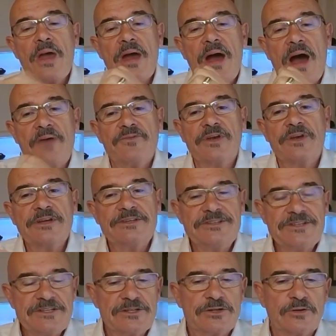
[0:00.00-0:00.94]
Having the
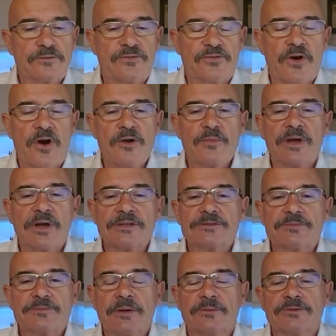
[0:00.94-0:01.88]
digital format to
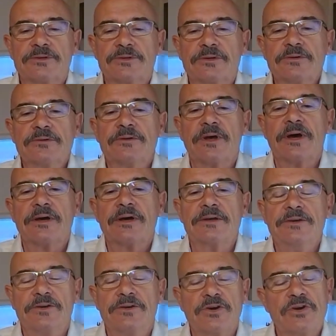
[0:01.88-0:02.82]
be able to do that,
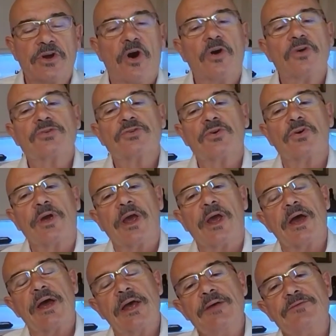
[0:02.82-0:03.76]
you can also
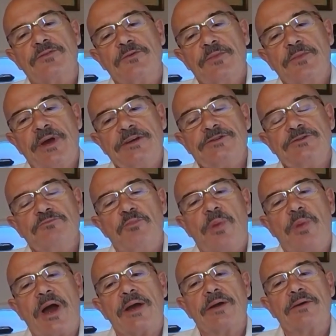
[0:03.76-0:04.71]
get information
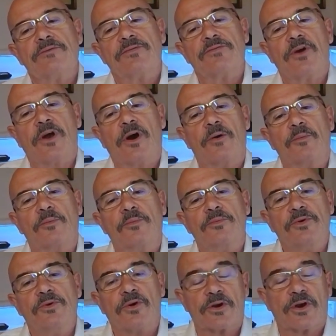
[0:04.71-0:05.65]
back from
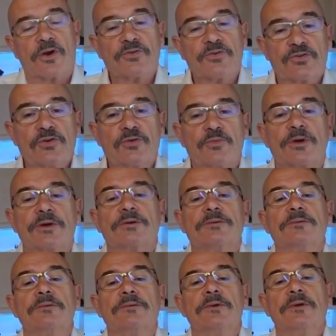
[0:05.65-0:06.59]
your consumer.
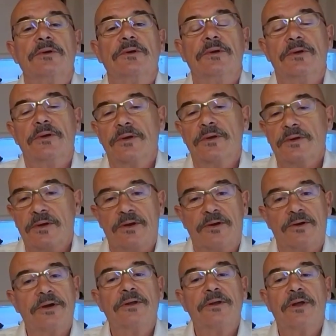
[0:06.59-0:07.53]
You
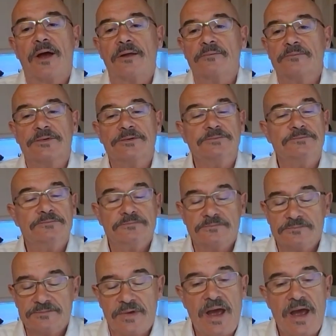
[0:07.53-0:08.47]
know, I mean,
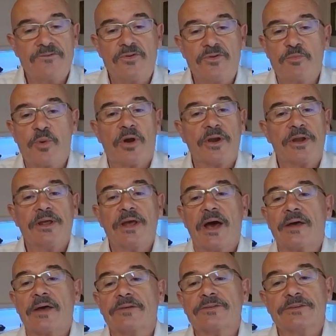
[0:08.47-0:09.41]
everybody
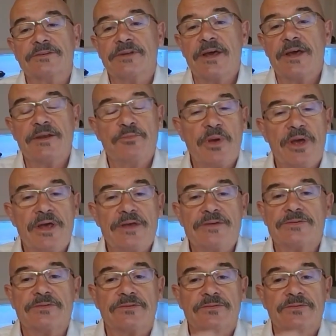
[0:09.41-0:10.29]
has a database